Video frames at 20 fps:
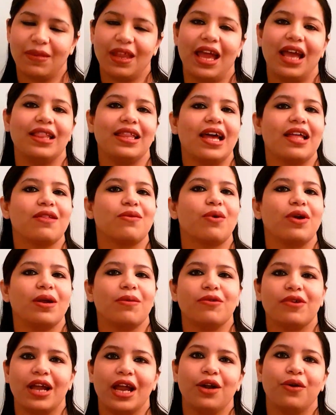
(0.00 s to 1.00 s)
And that's what I'm
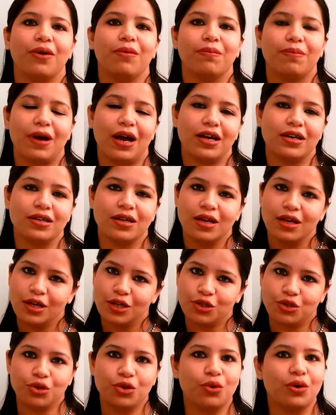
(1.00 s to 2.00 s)
trying to impart
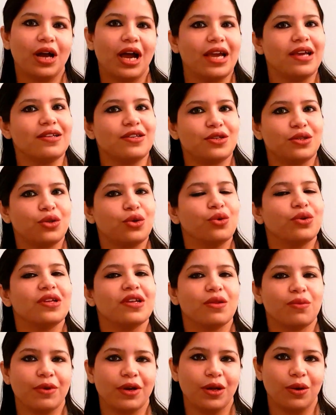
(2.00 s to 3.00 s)
to you guys through
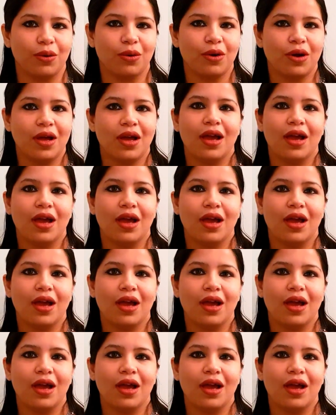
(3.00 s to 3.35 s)
this video.